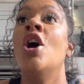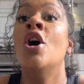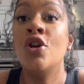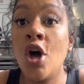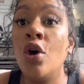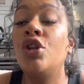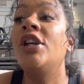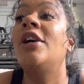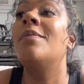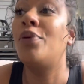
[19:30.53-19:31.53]
no, she
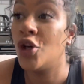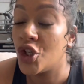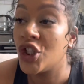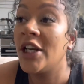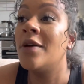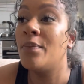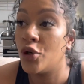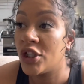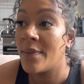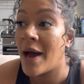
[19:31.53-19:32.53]
can push. She can
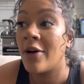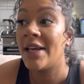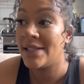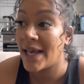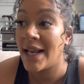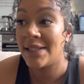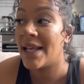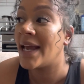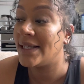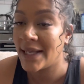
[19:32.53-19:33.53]
push him out. His head's
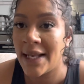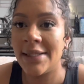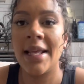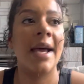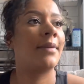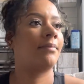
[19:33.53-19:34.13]
there. His head's there.